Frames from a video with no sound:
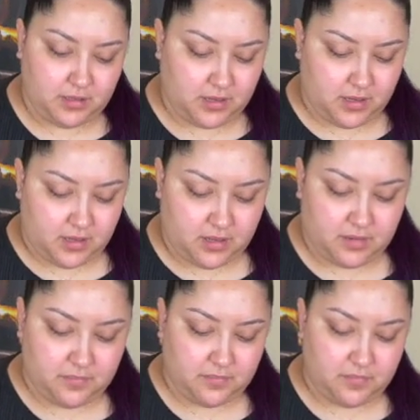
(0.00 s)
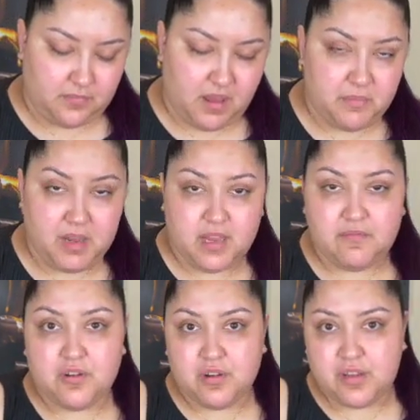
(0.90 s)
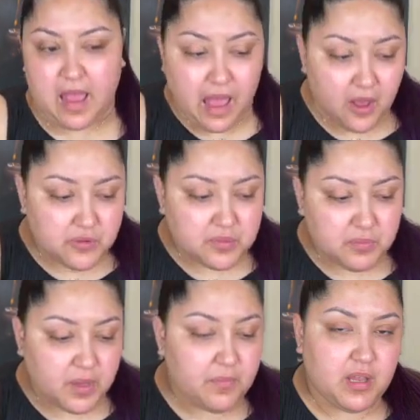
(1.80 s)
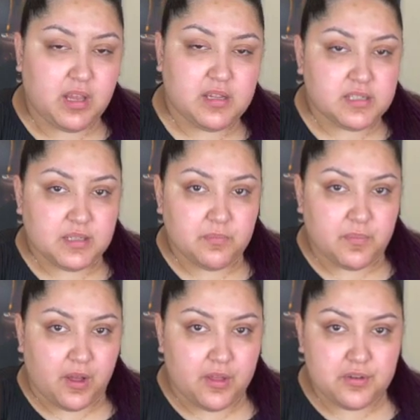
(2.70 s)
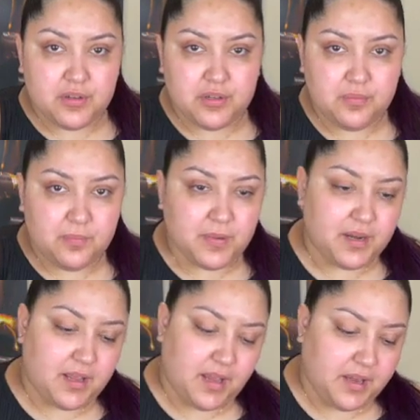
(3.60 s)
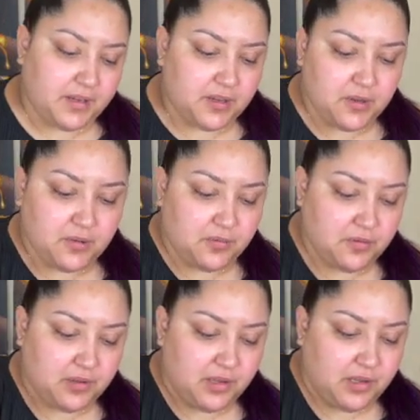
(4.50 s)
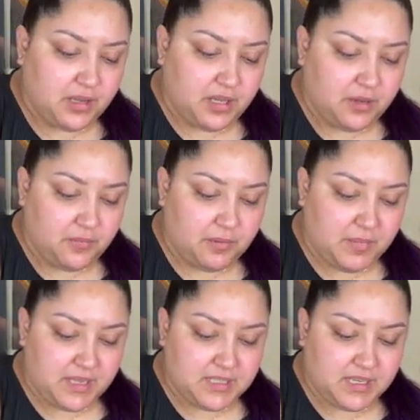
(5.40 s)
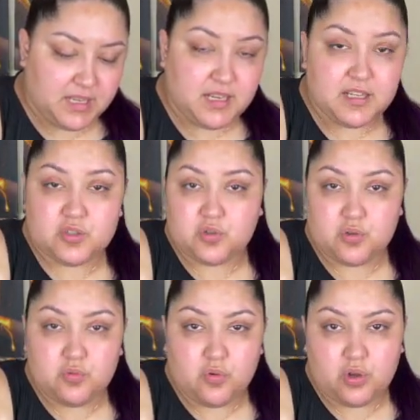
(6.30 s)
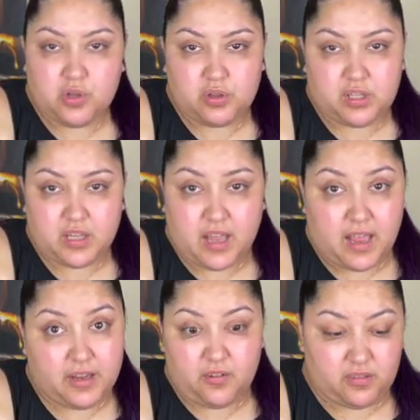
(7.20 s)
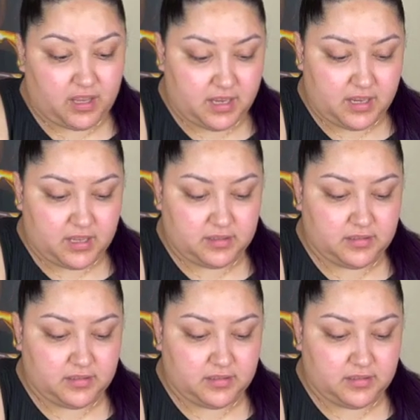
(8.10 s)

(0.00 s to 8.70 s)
I mean, if you're in the house, maybe it doesn't bother you, but I know when my skin gets too oily, I don't like it.